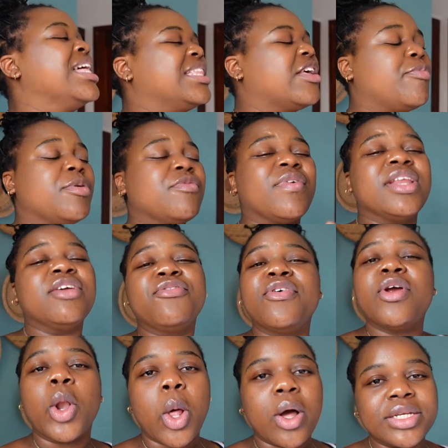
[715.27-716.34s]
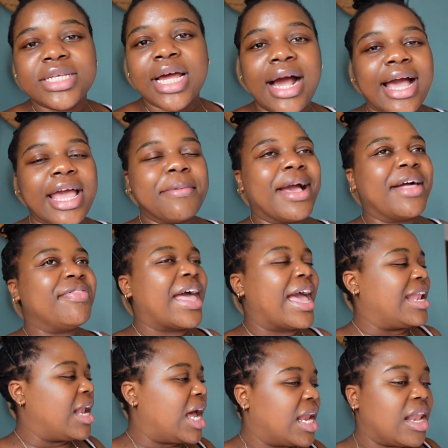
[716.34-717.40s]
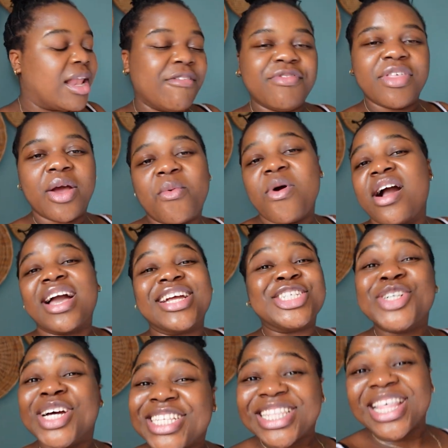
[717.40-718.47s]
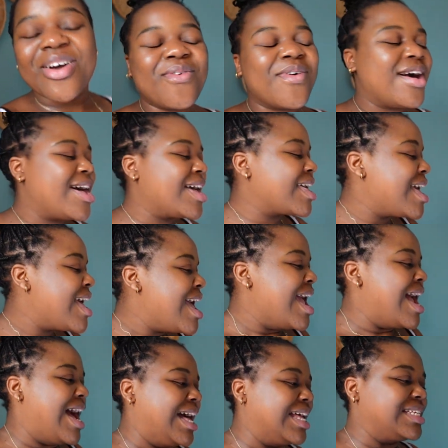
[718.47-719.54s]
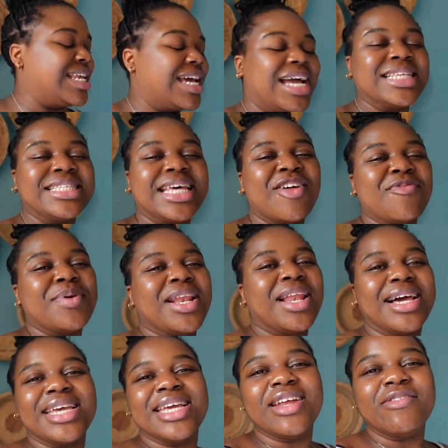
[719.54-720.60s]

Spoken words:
They've been running for a long time and I love their work. I trust their work. And like I said, I've been lucky